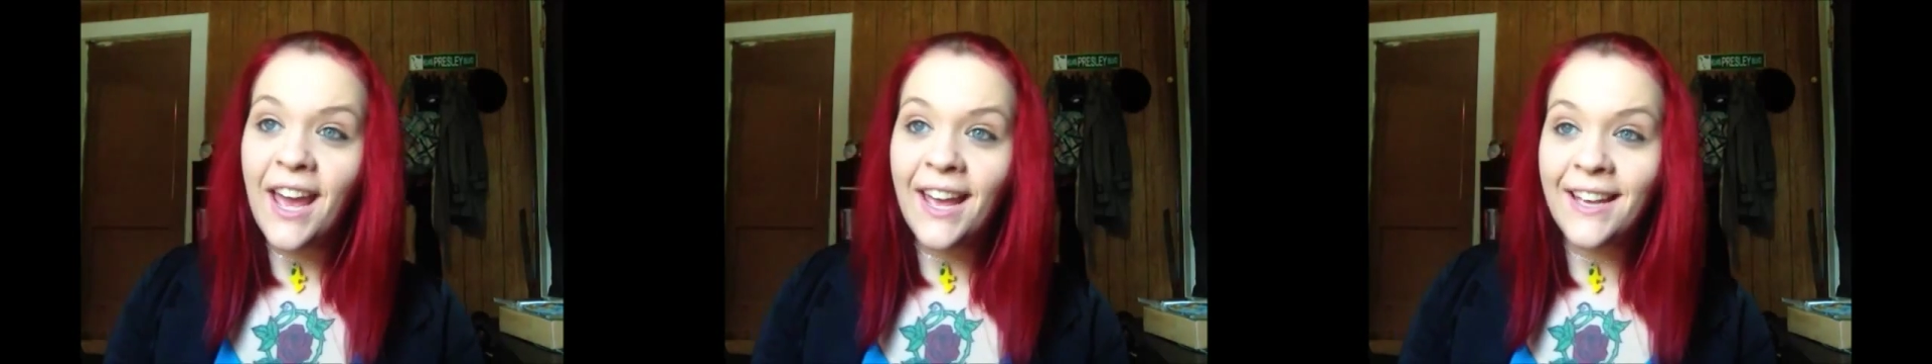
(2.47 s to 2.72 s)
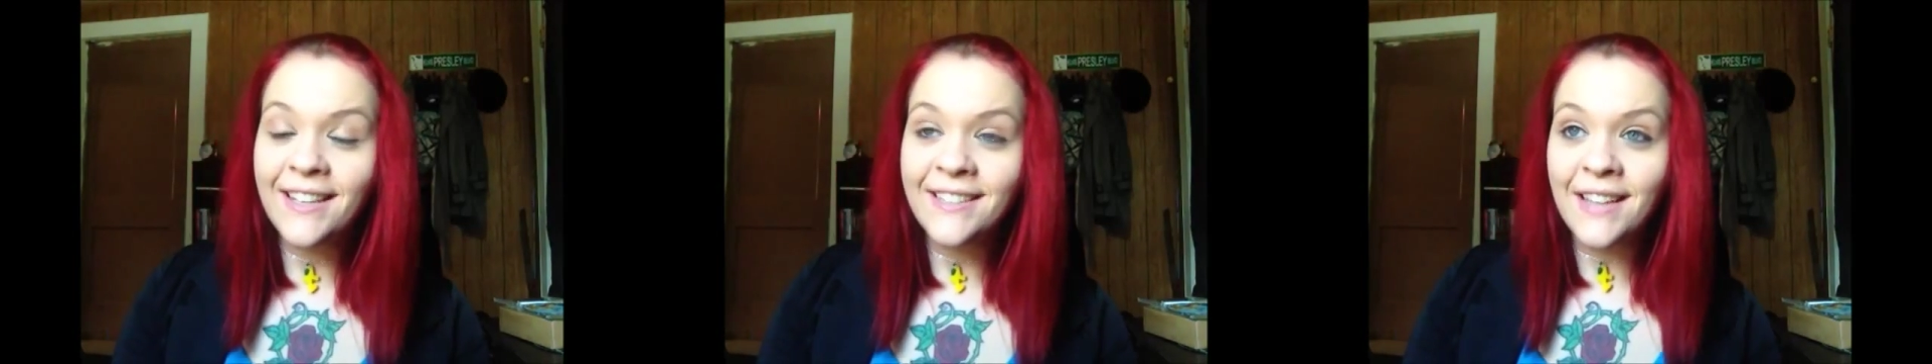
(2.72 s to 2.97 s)

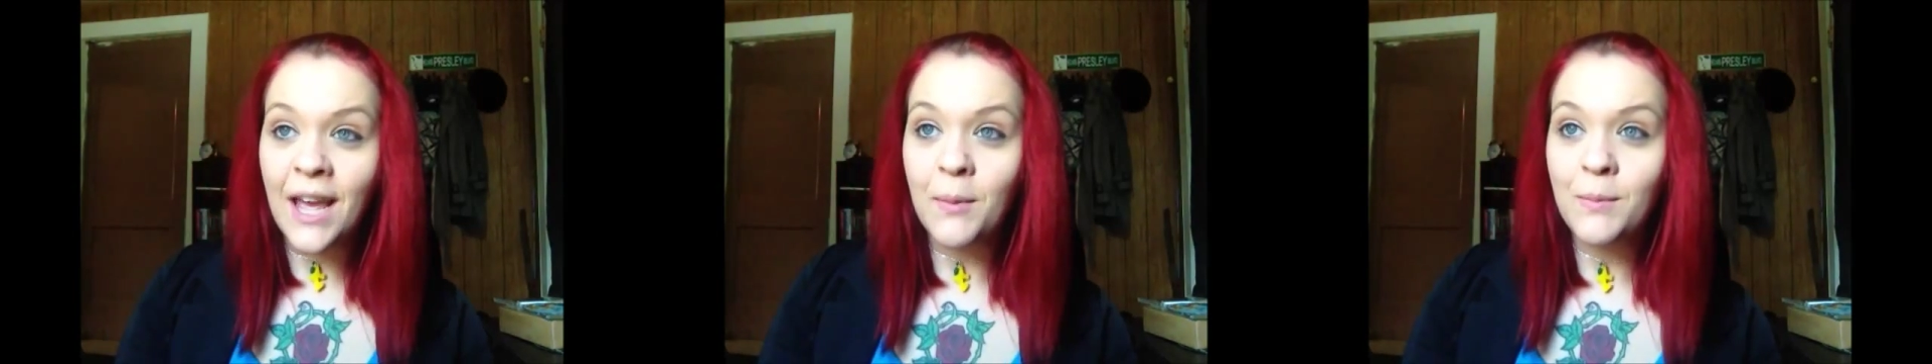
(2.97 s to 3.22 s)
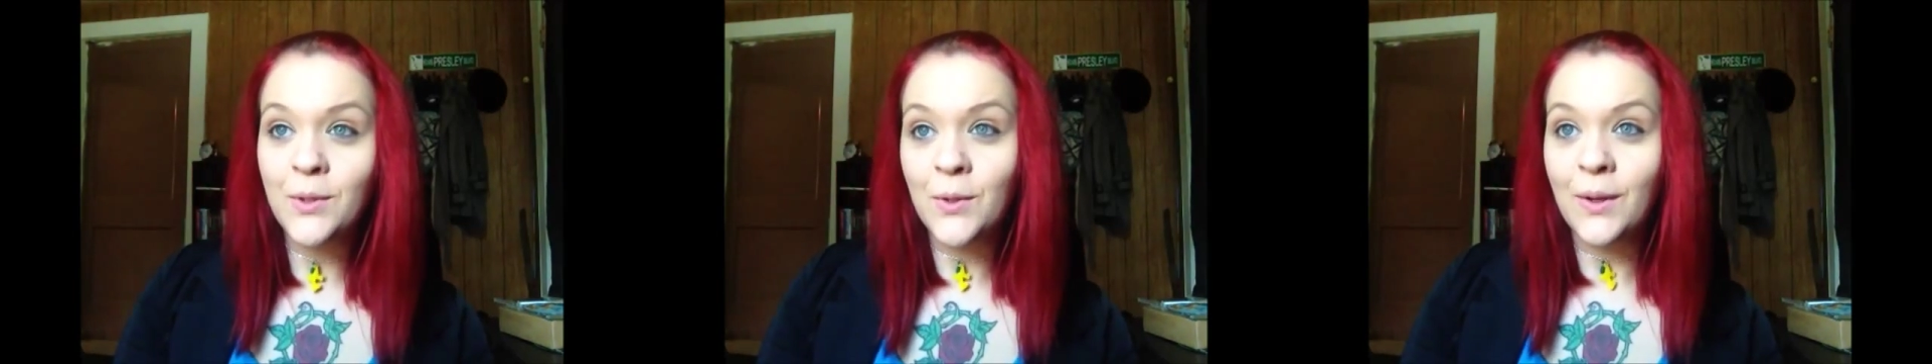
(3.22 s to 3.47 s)
and
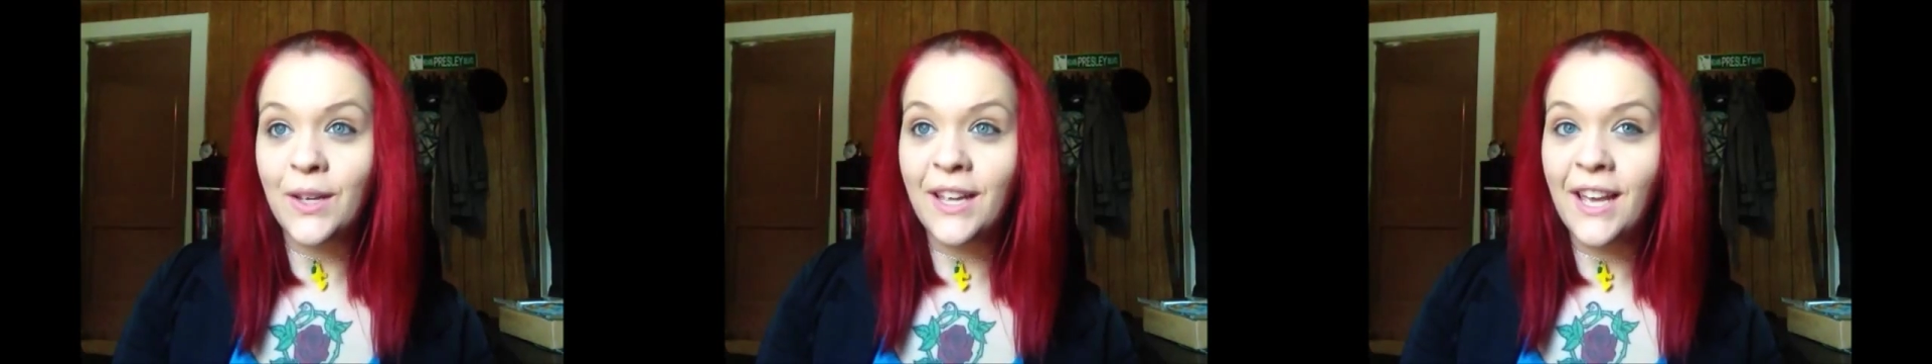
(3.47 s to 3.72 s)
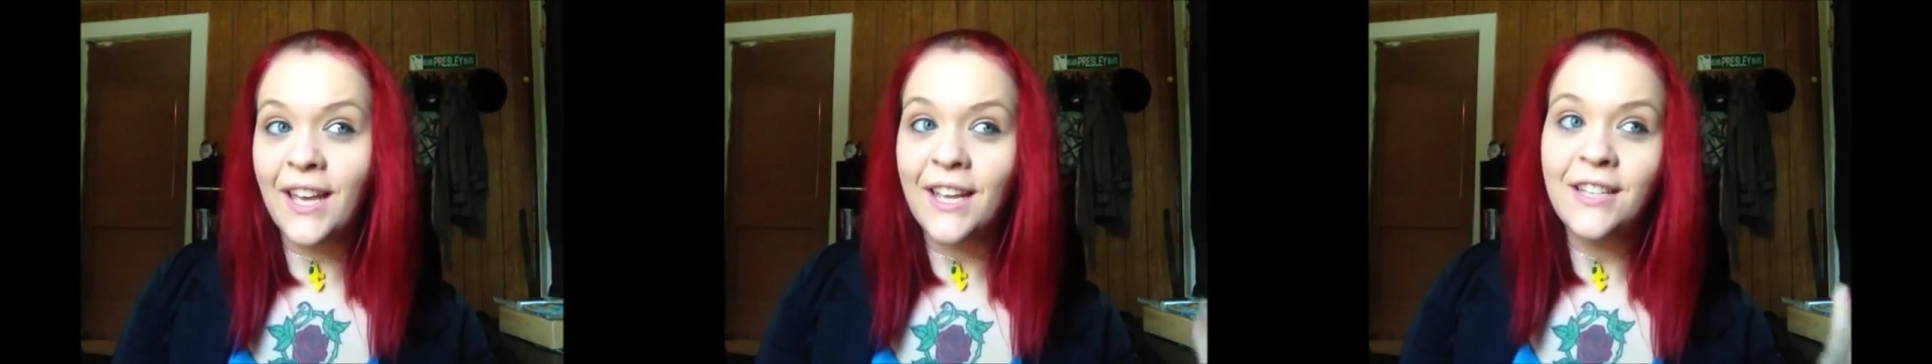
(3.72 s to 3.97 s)
I'm doing
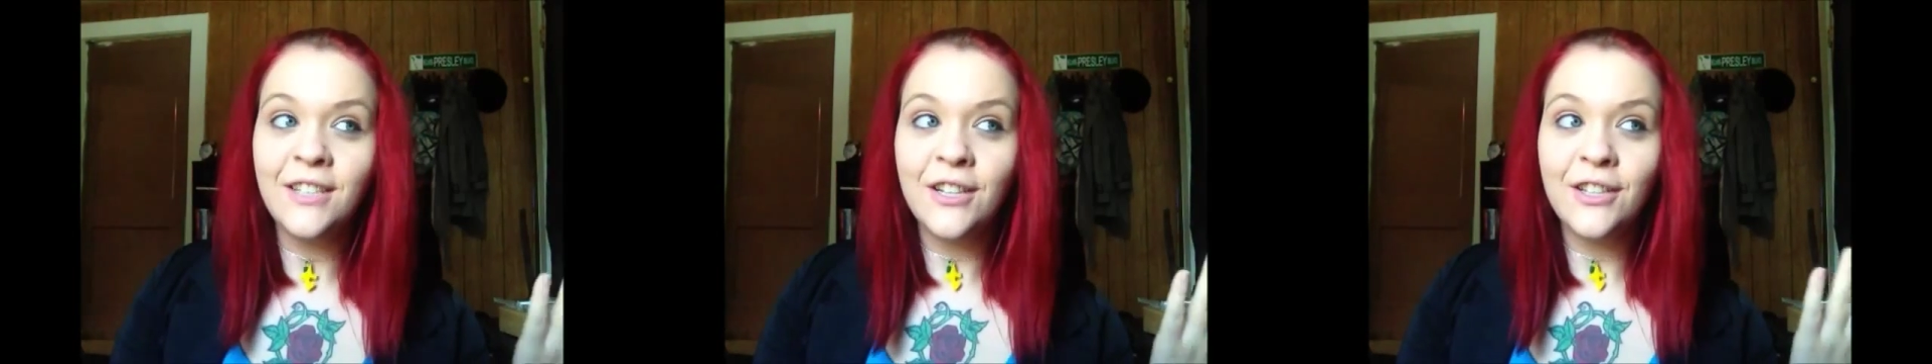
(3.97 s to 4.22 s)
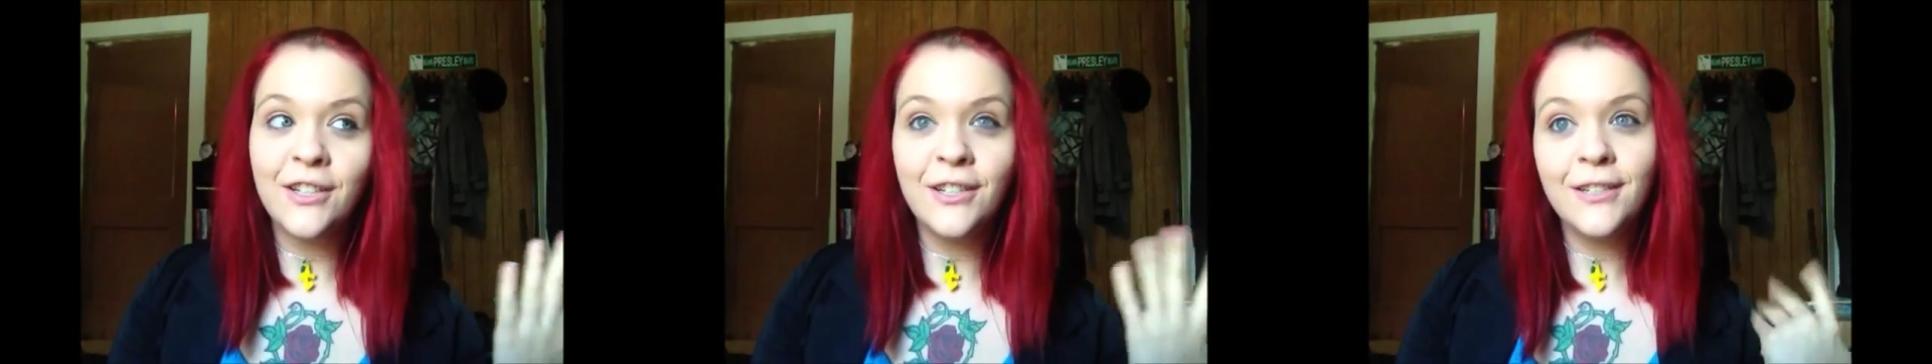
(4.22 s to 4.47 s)

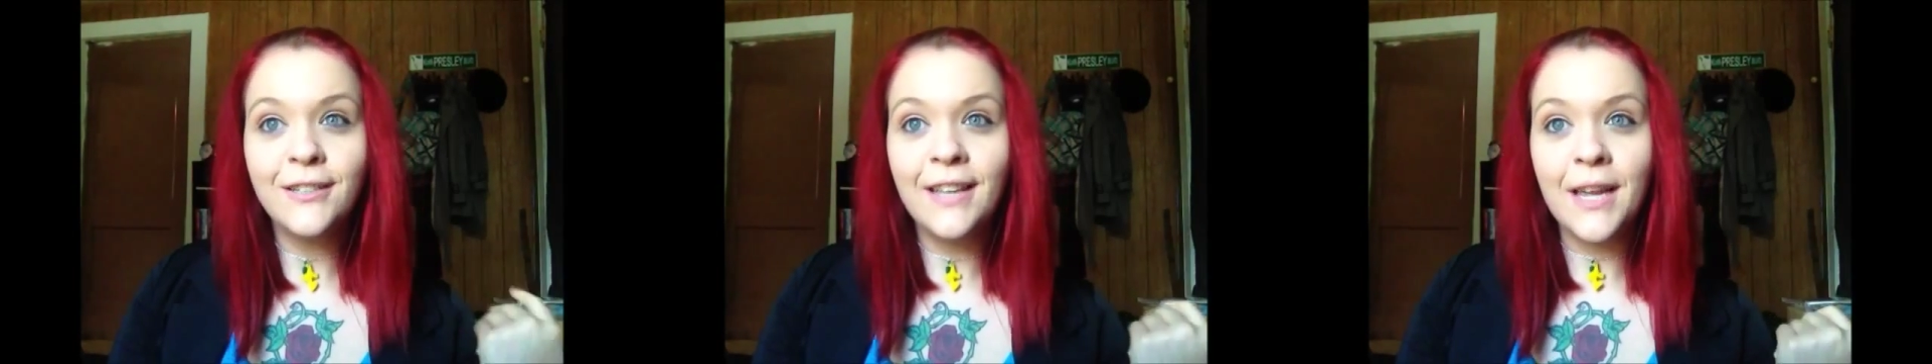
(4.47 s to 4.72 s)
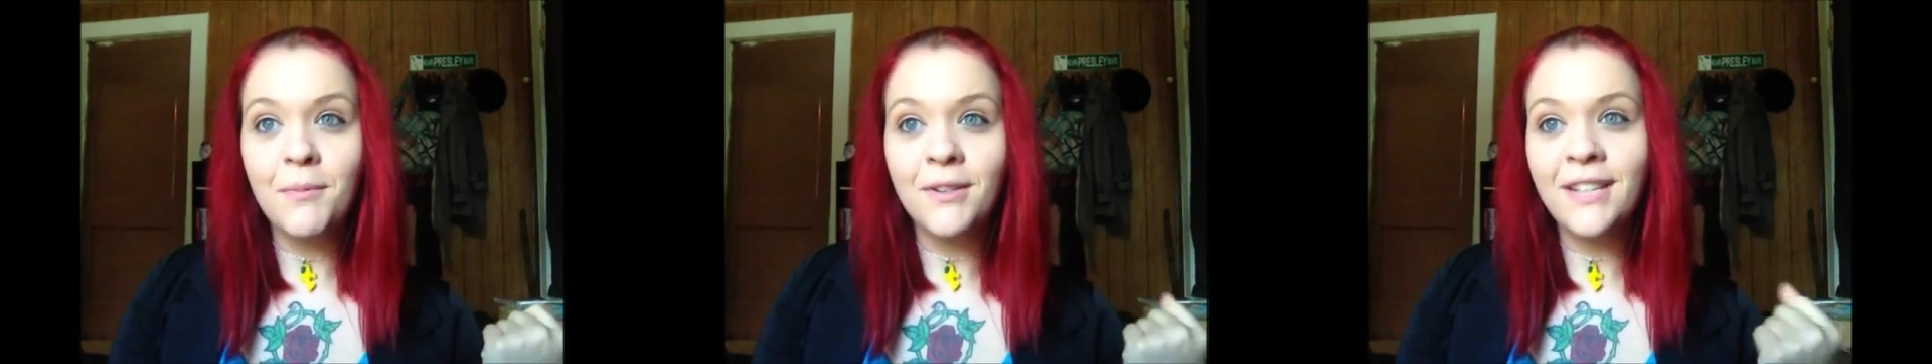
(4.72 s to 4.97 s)
another
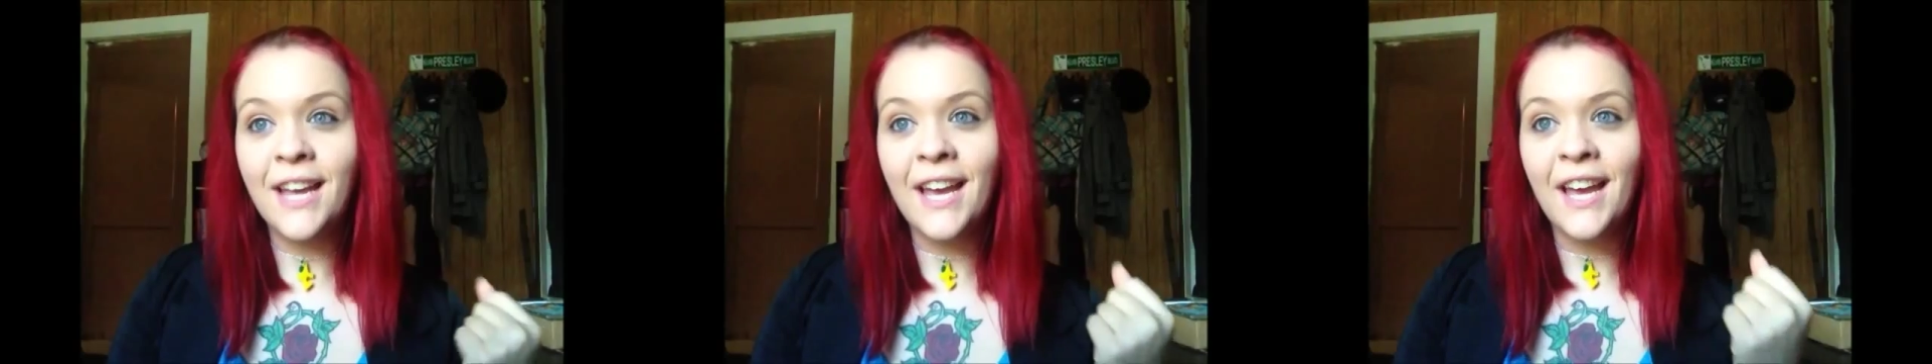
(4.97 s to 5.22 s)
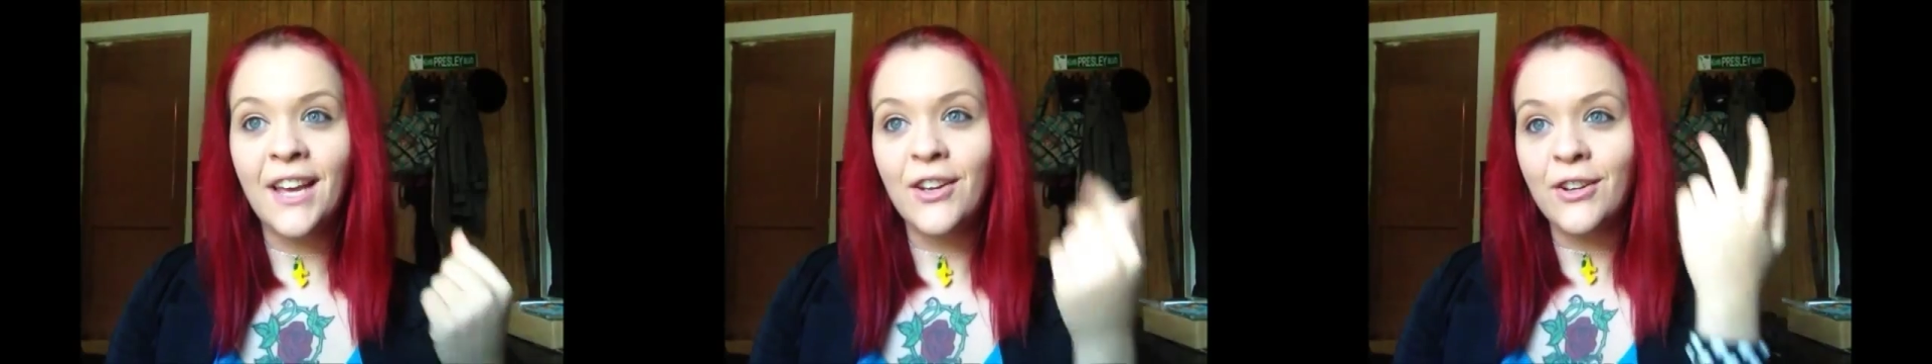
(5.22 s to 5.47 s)
gamer
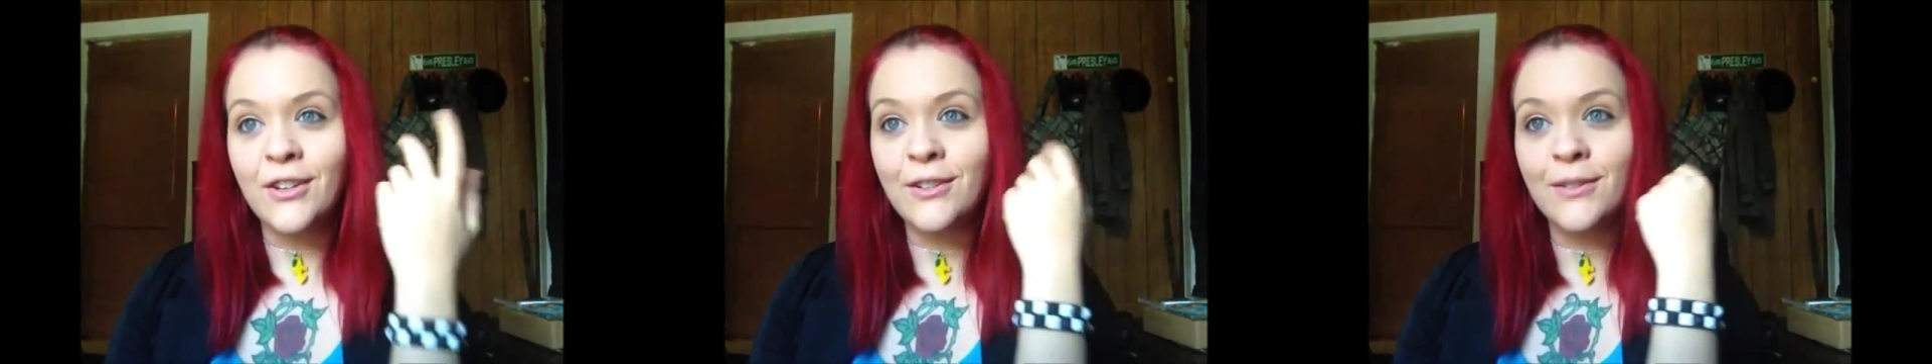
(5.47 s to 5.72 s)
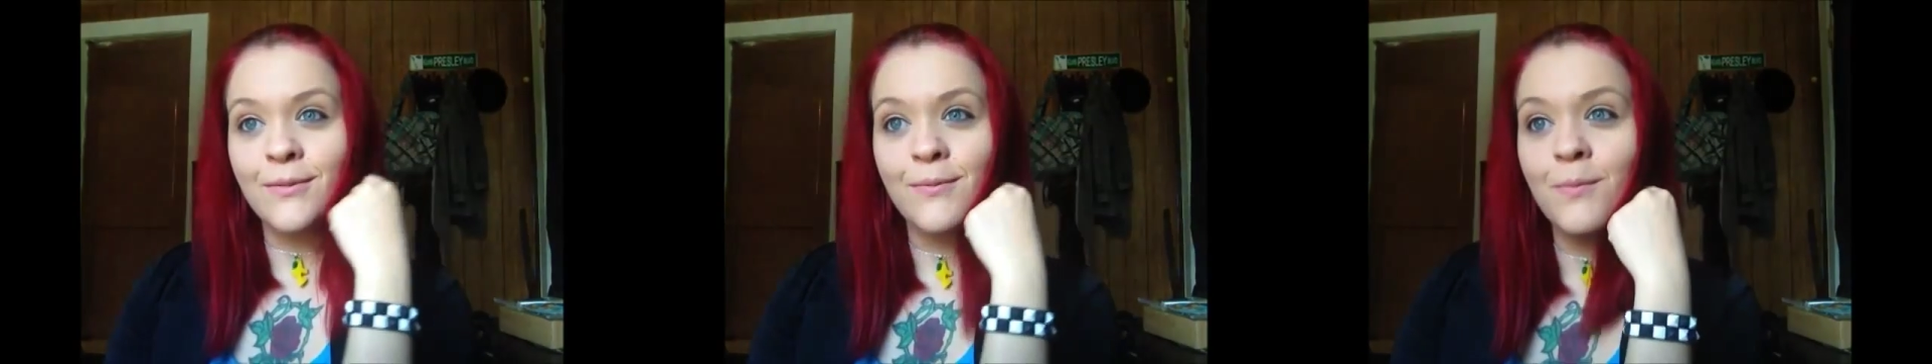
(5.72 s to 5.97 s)
tag,
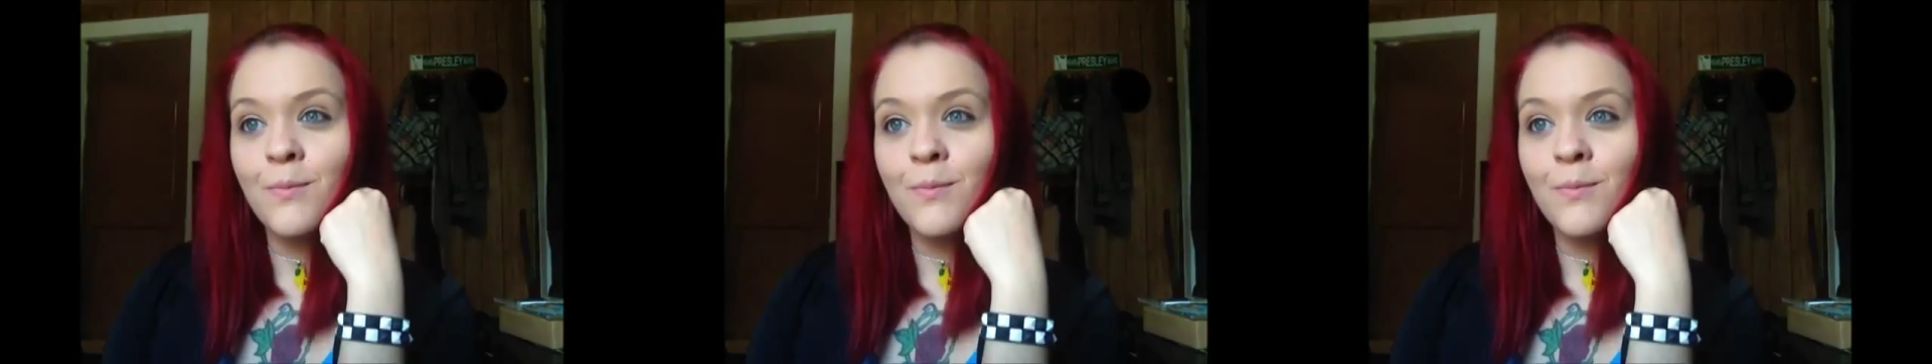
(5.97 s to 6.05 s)
or